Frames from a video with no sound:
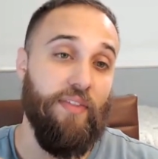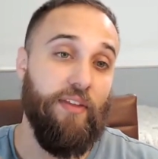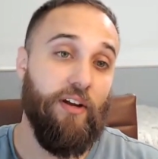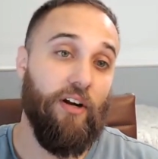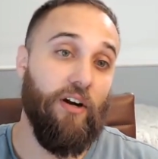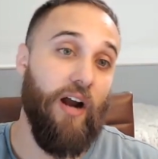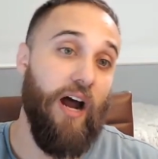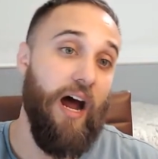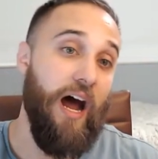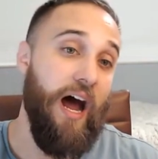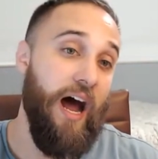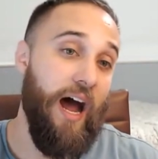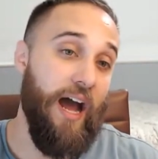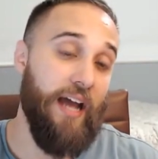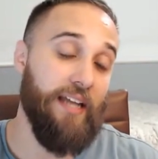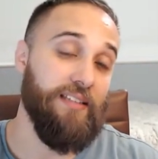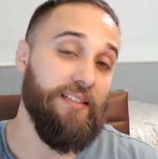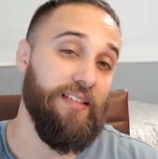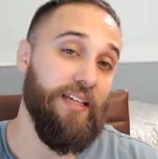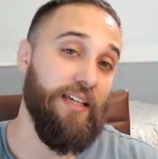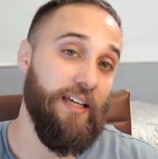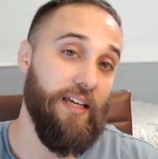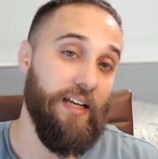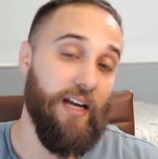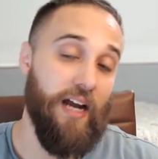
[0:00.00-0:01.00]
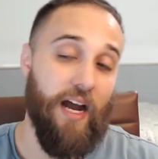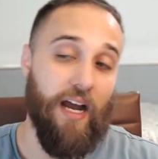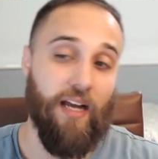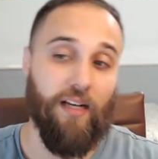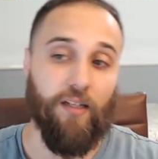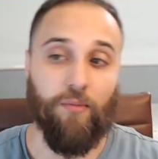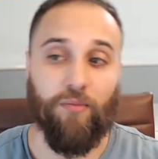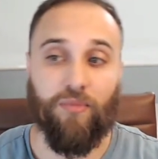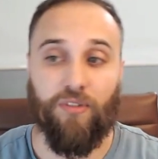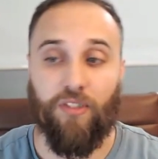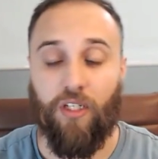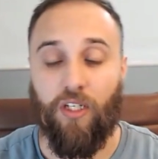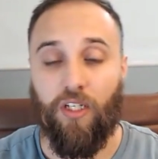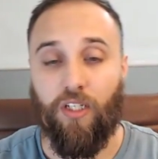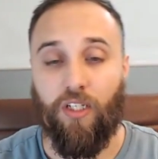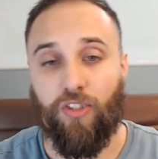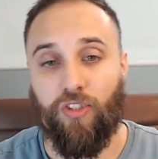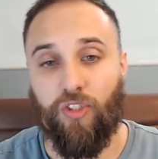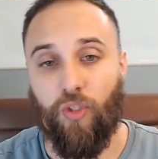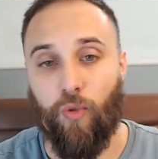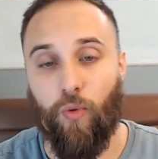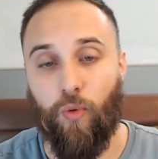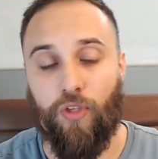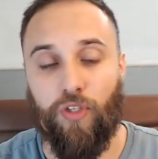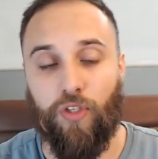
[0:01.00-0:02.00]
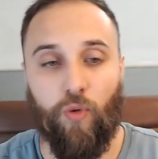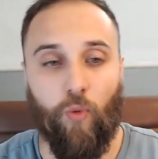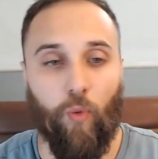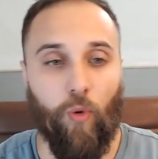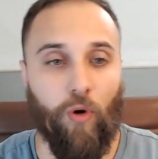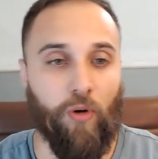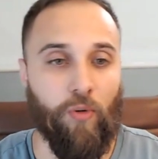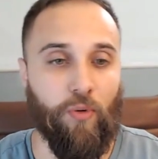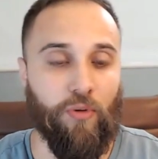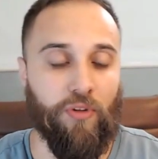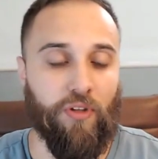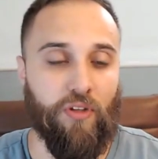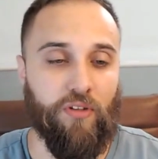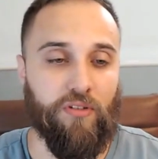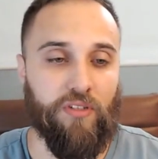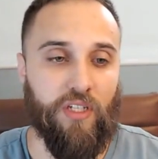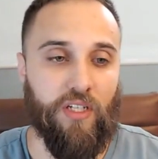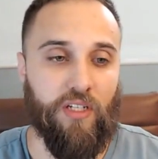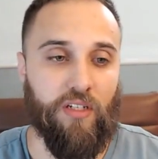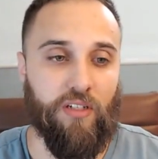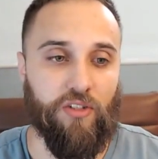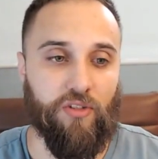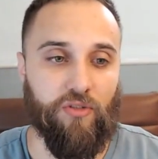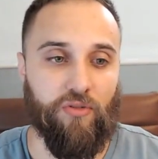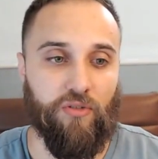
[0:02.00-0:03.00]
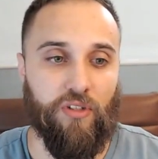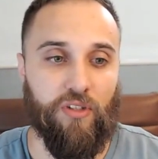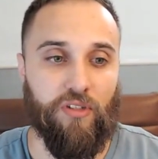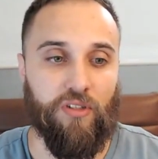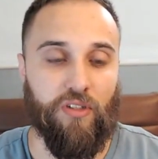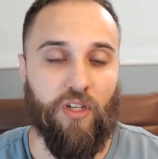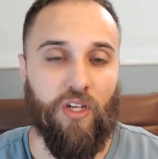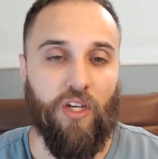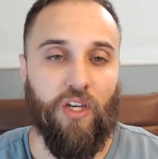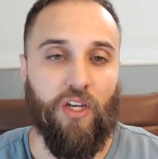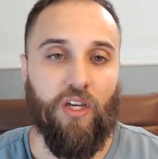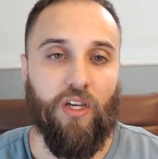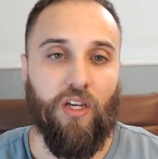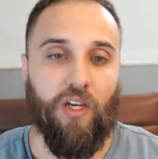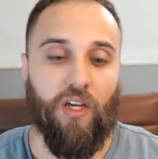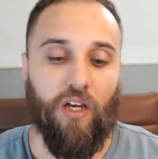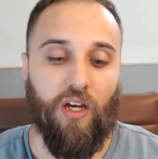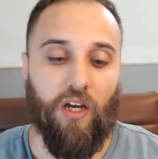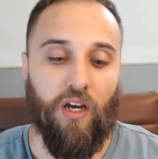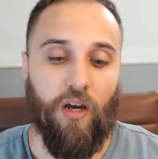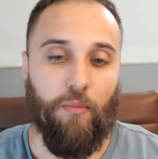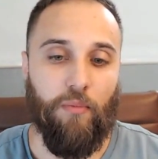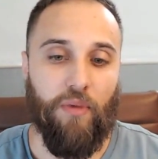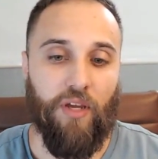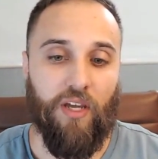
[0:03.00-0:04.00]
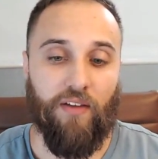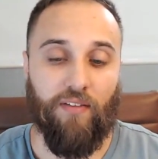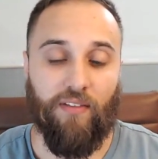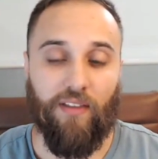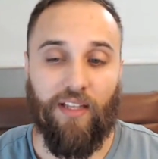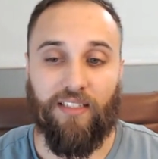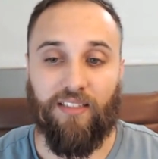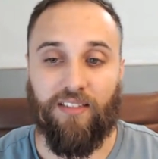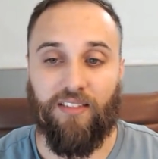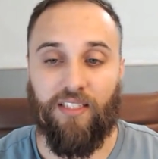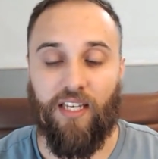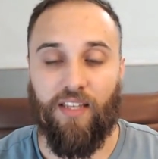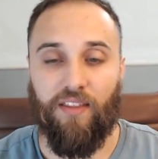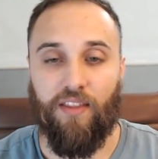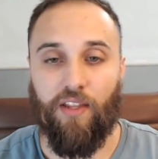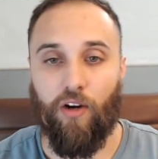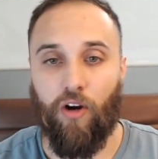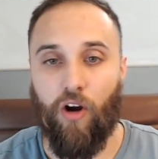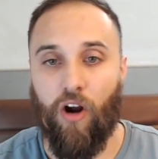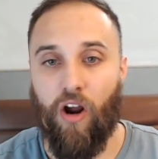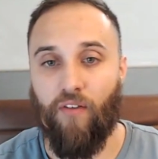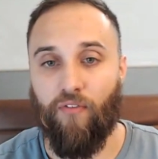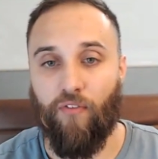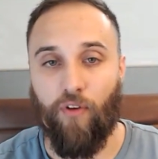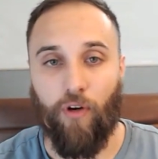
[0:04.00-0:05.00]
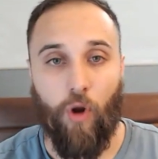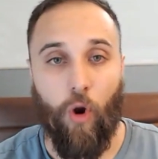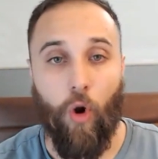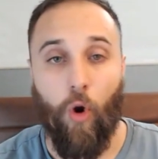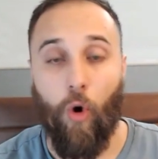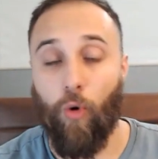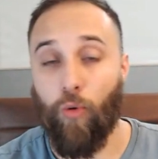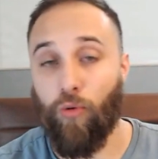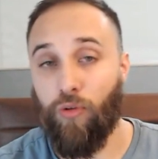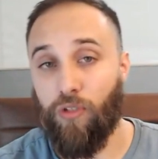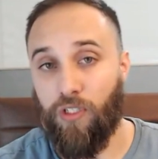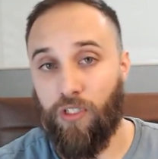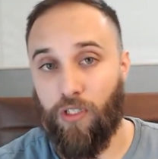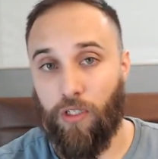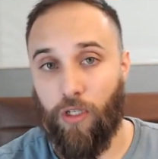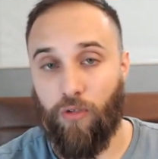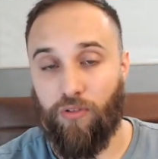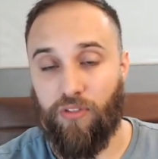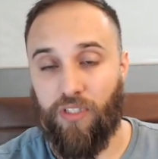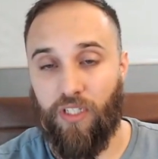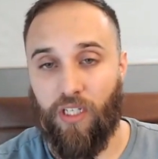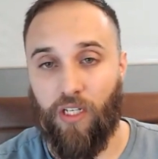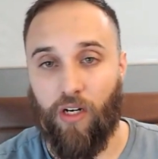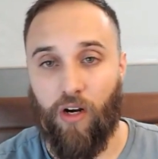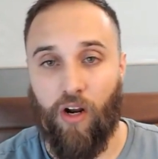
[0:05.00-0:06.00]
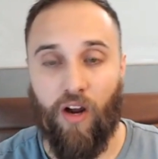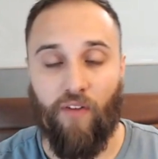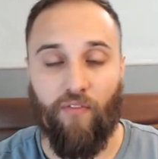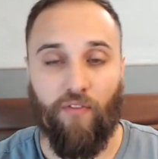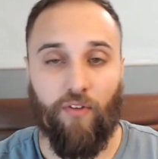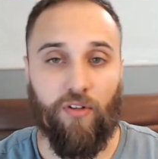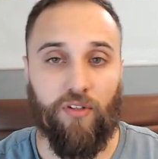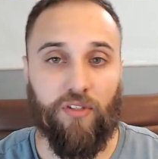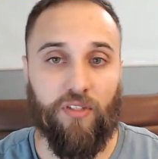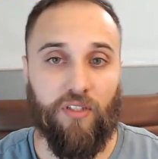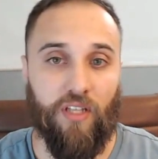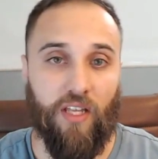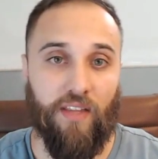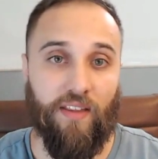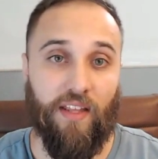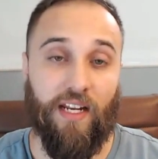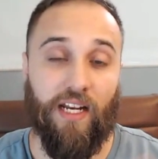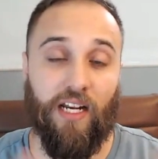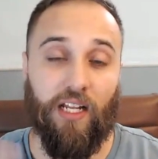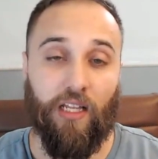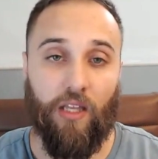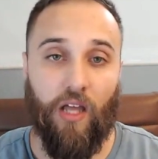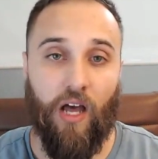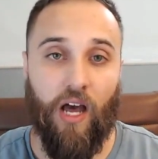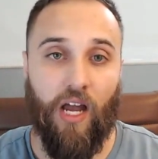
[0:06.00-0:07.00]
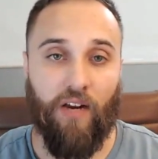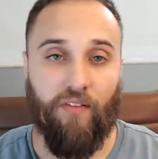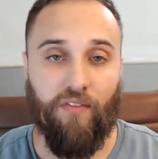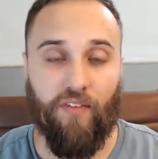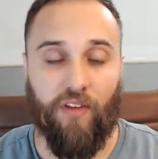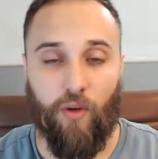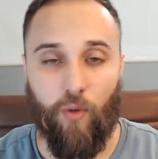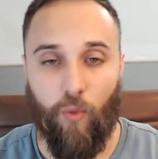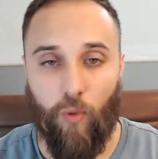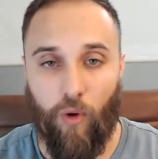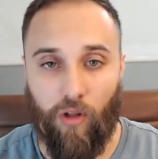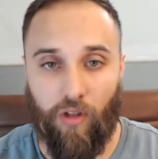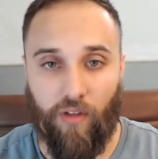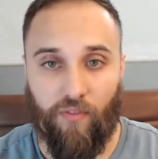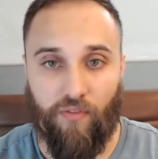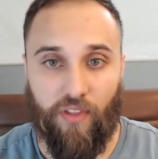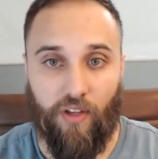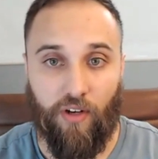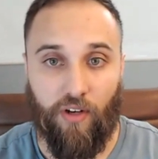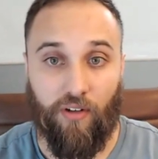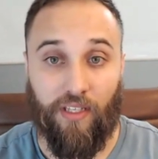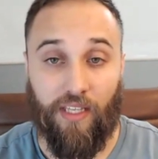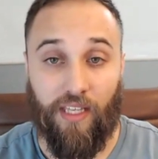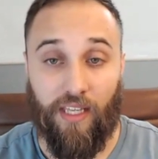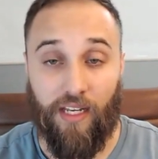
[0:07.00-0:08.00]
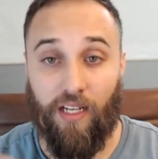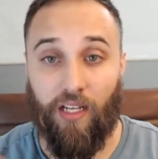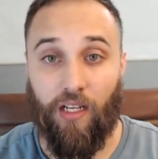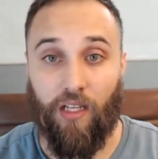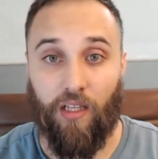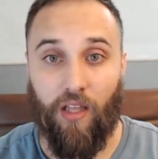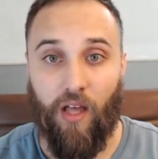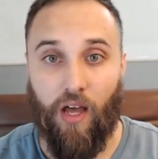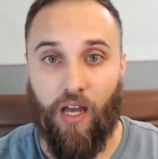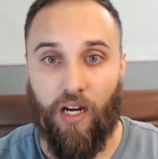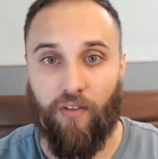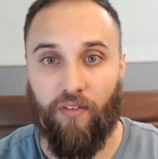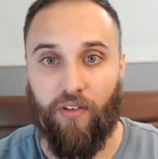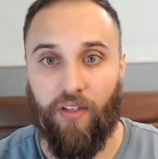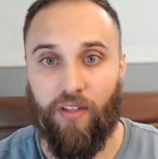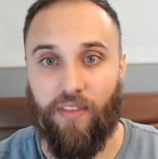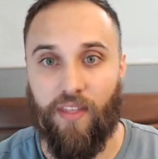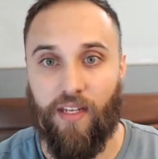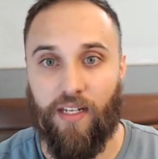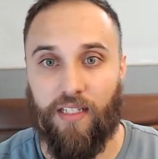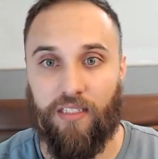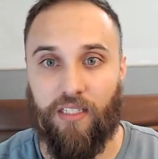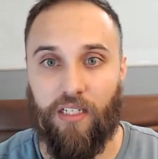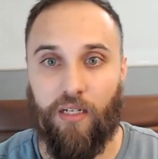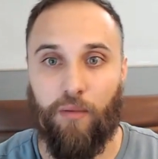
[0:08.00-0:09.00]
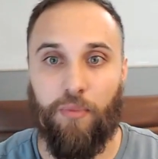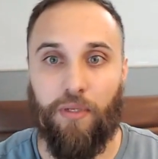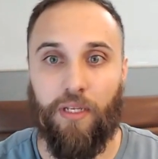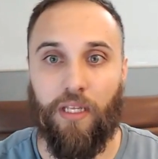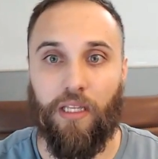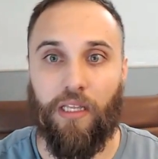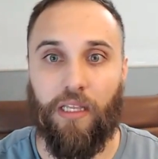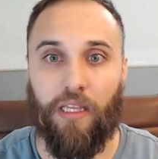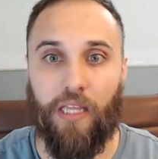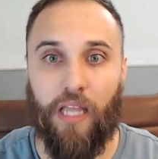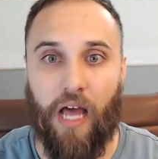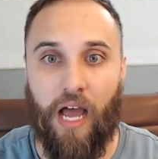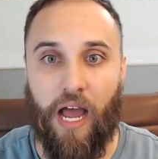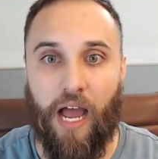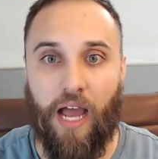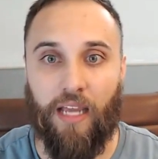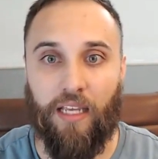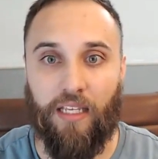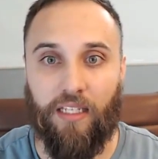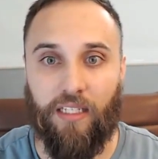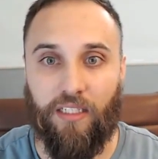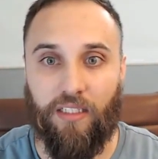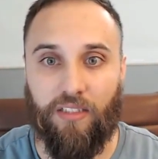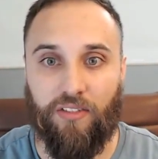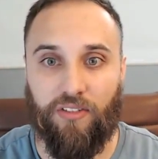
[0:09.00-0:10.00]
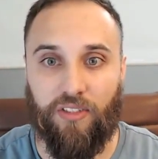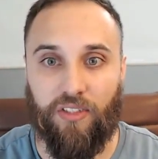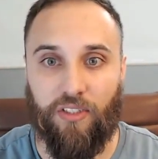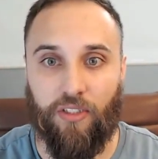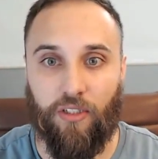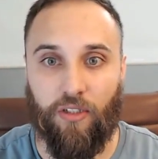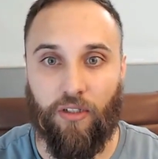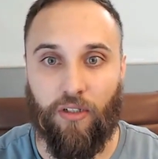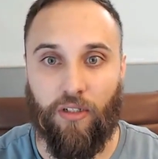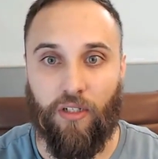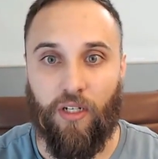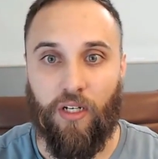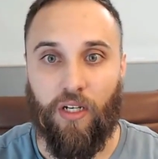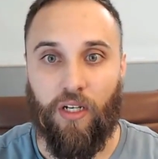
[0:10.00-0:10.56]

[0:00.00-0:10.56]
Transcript: their high ticket items. So when you work with those industries, let's say they're offering only low ticket offers and they need a lot of it. Well, if they're getting a lot of it, then it's going to be a lot easier